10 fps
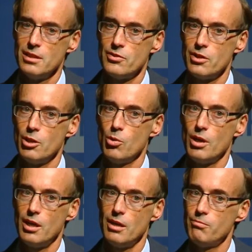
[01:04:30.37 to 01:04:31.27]

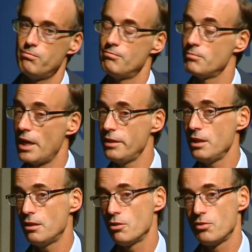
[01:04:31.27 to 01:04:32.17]
So uh, I
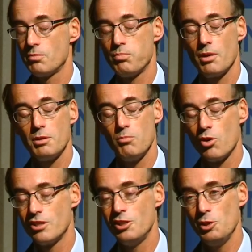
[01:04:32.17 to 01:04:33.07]
think there's probably
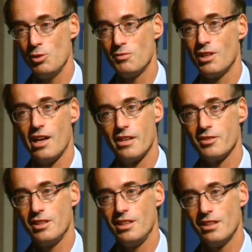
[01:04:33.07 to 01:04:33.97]
more to do in
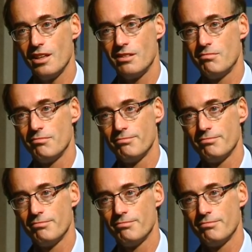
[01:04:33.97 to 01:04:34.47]
velocity that